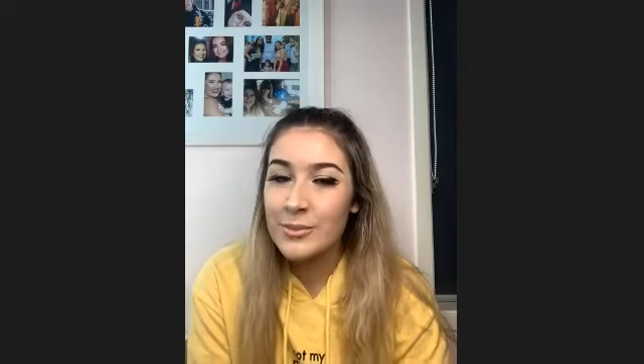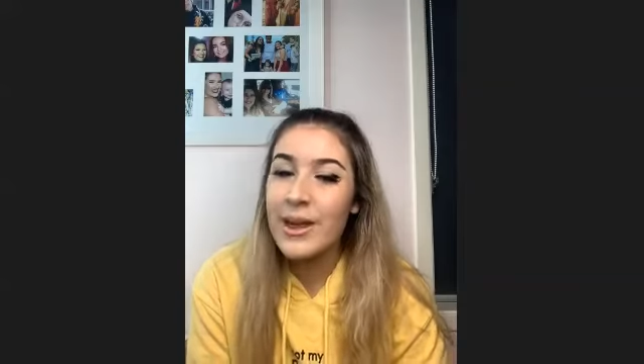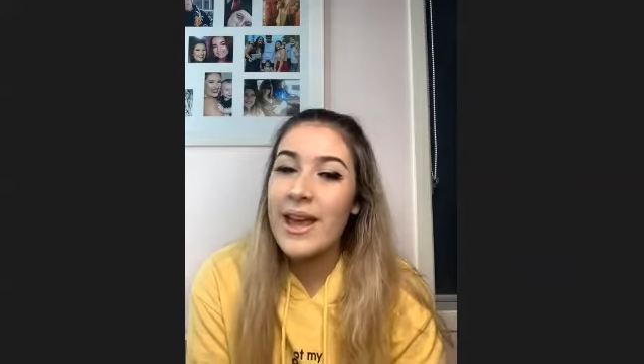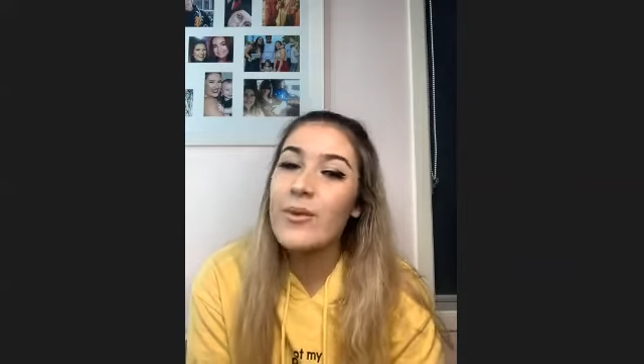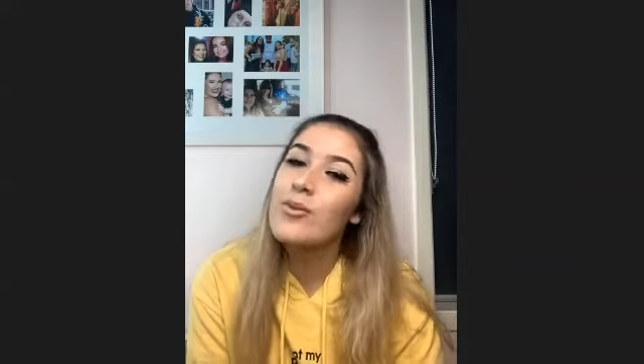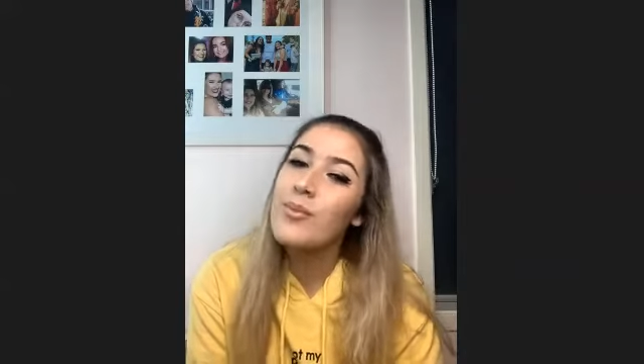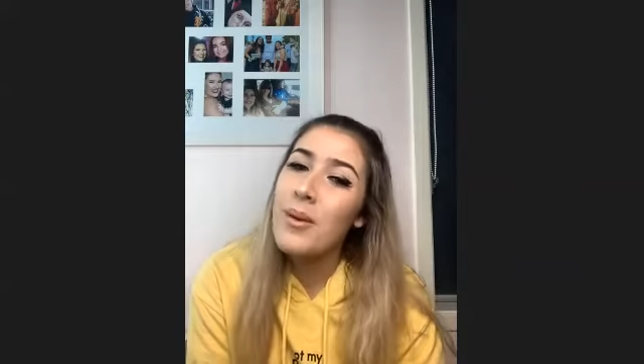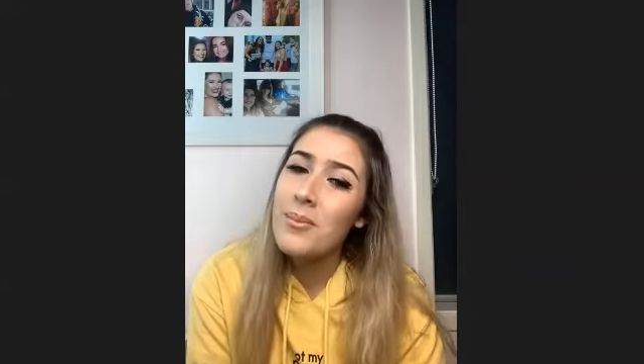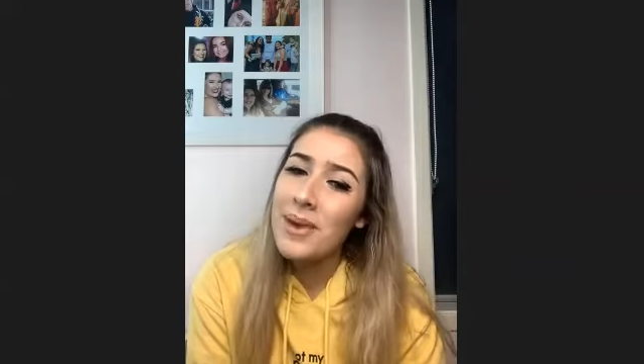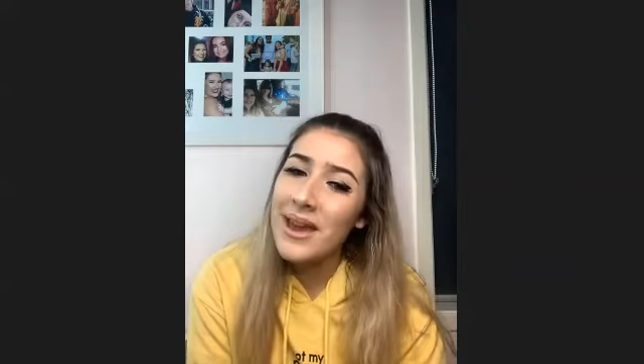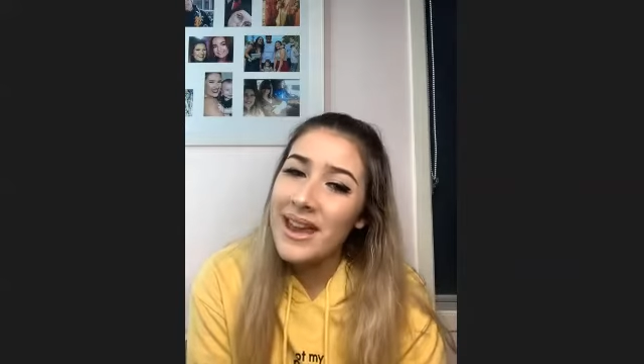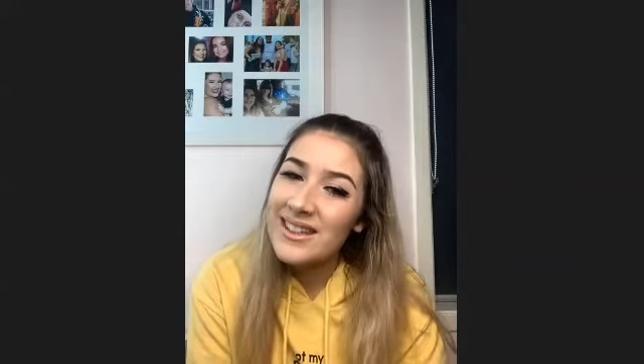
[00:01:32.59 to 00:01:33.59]
playing with my
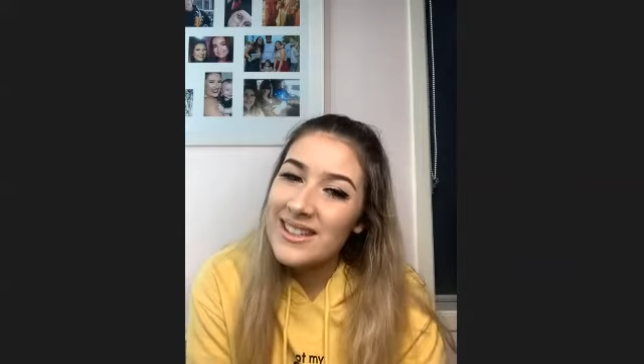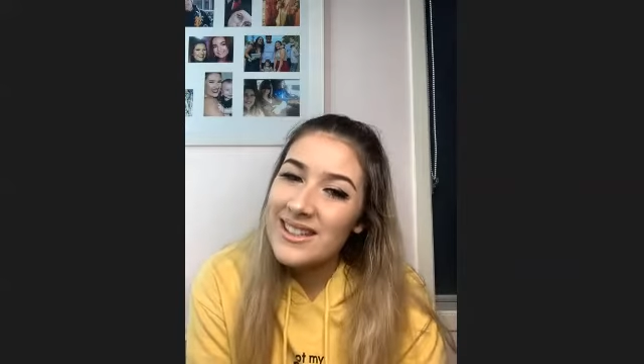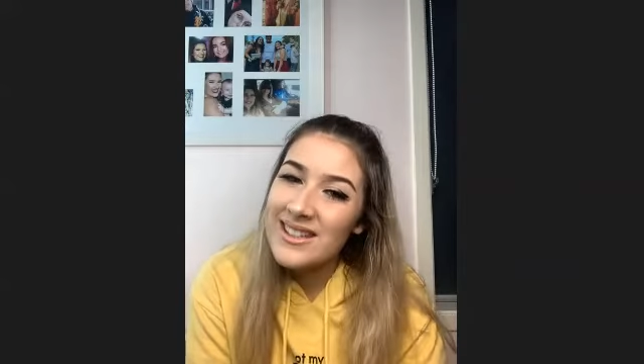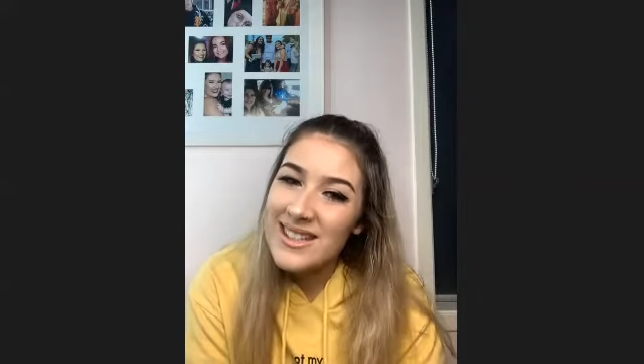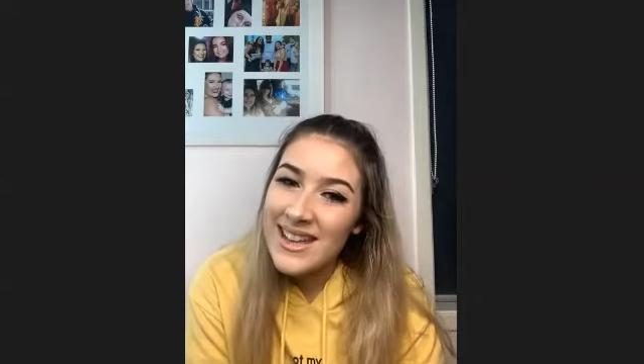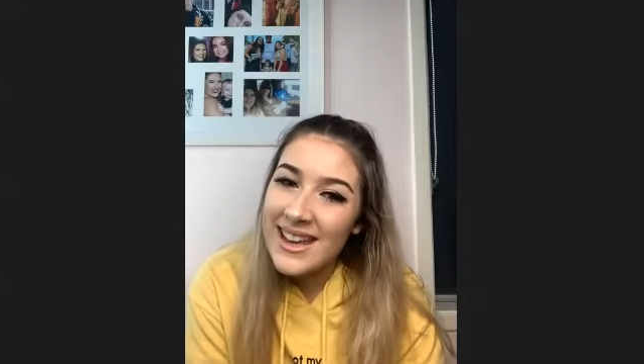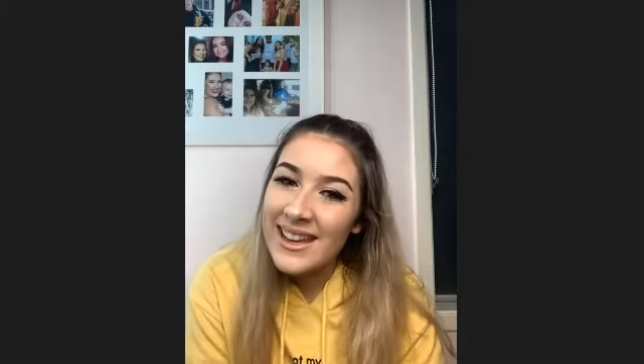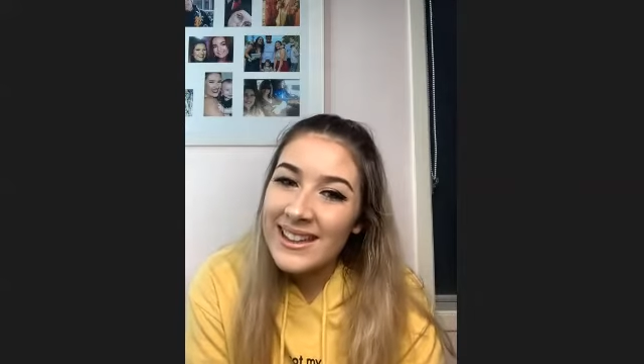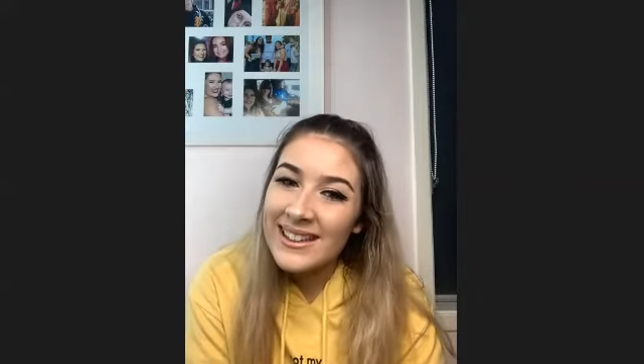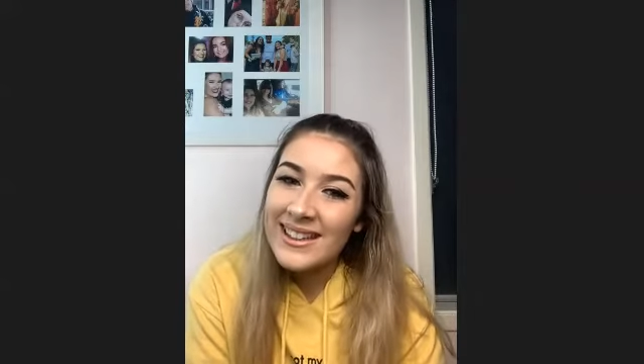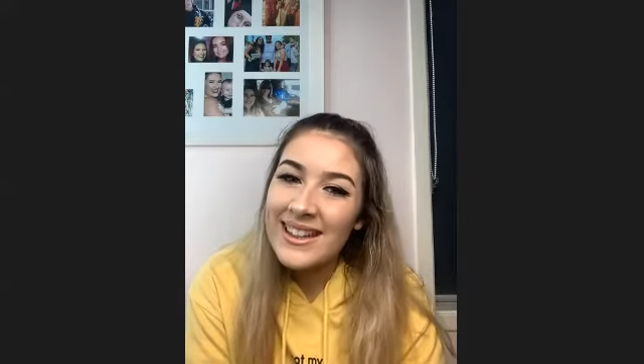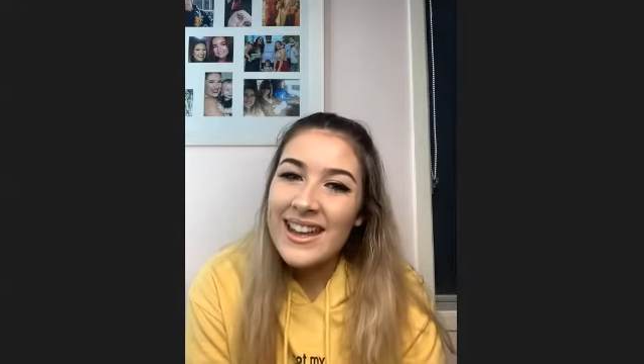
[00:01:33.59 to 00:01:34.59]
band
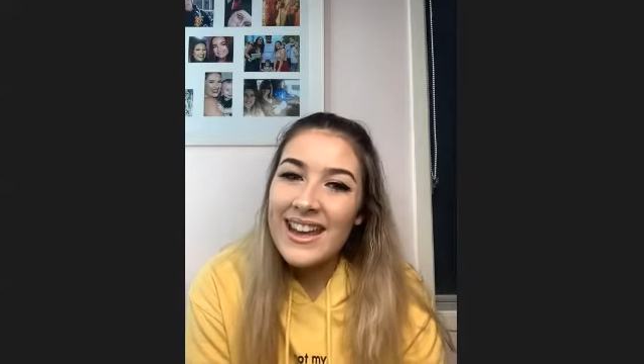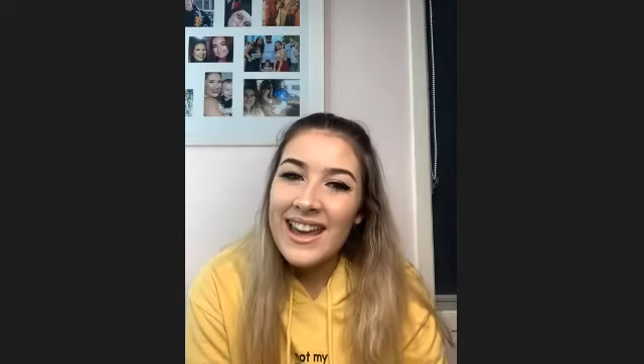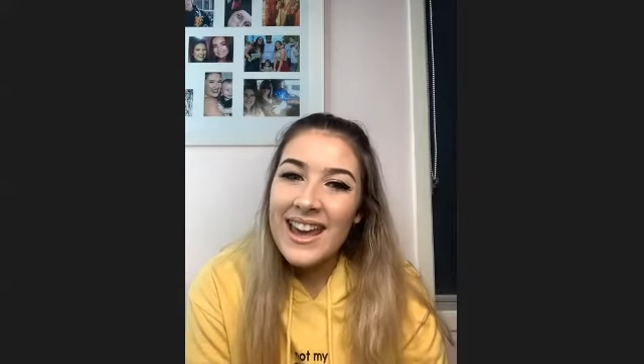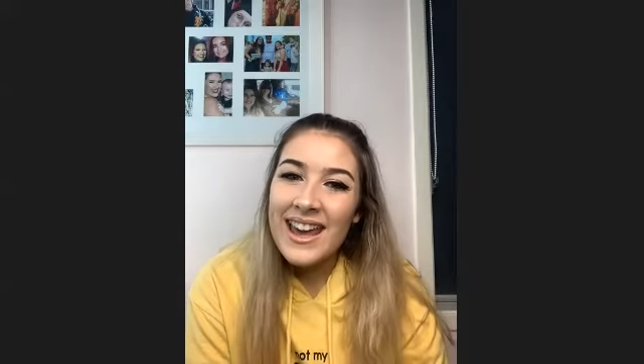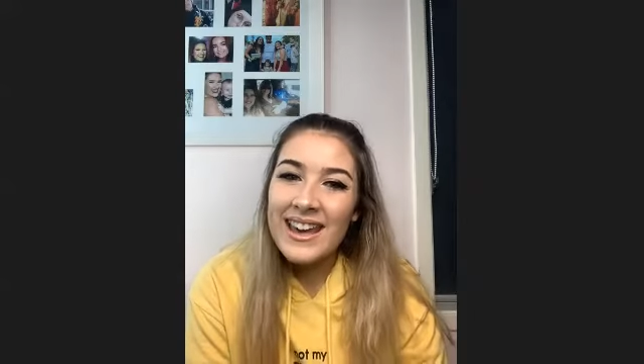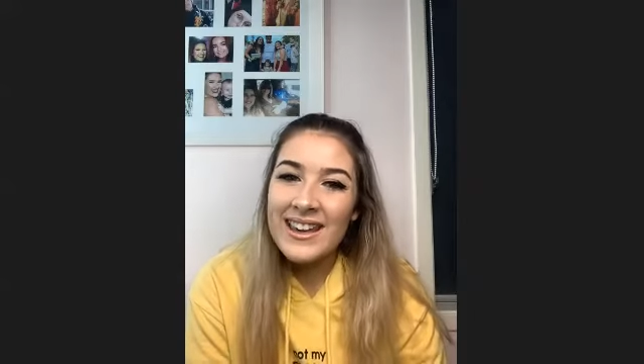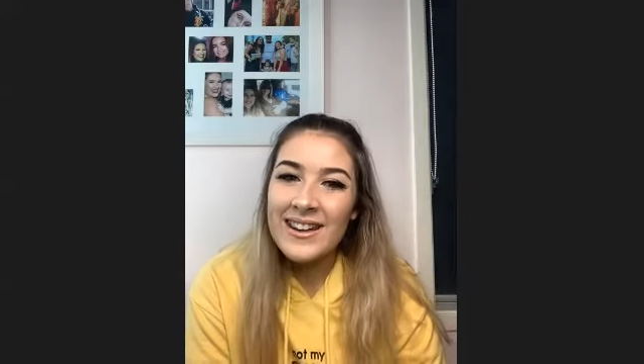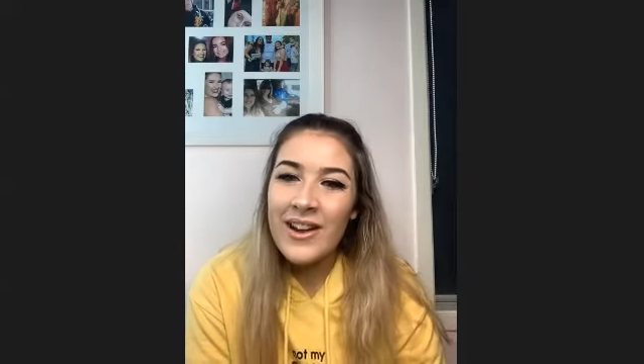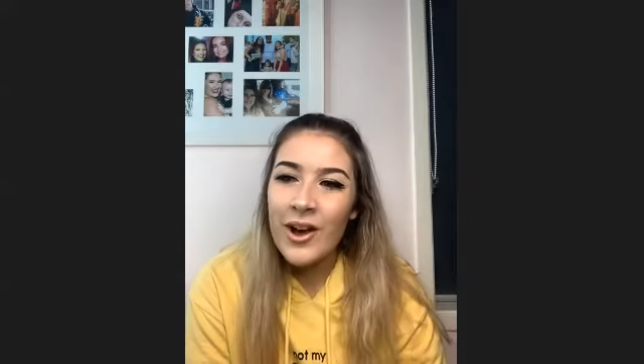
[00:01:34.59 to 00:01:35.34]
again. And